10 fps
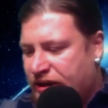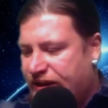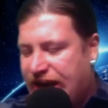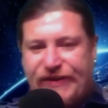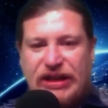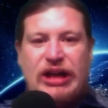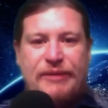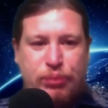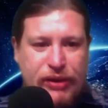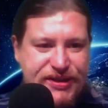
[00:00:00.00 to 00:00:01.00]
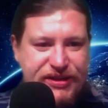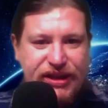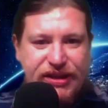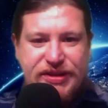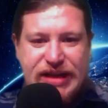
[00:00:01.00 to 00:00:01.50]
They feel like
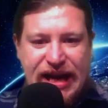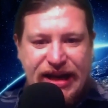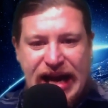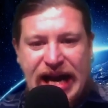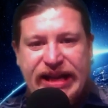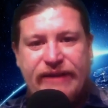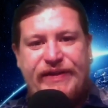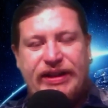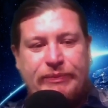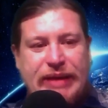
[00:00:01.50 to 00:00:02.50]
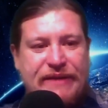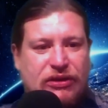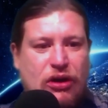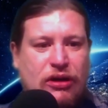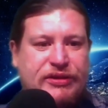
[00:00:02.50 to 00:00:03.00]
prisoners. And how do you feel about the
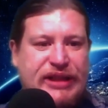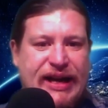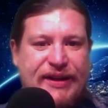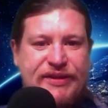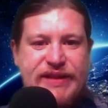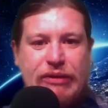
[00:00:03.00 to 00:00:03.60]
lockdowns?